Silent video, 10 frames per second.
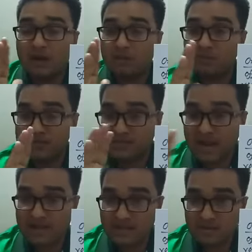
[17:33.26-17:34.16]

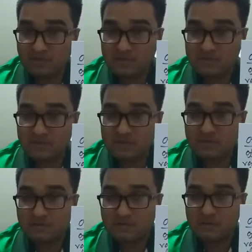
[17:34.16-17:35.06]
presiding officers,
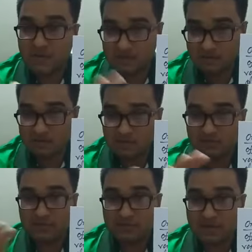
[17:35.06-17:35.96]
assistant
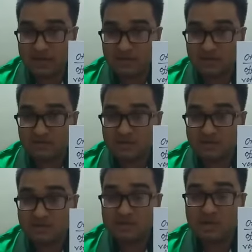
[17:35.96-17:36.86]
presiding
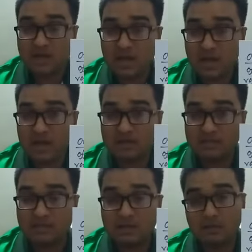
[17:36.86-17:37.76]
officers, and
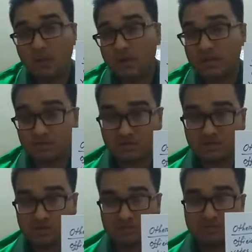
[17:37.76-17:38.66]
polling
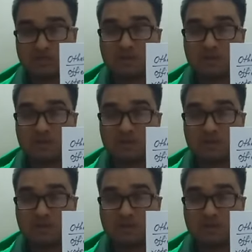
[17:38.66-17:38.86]
officers.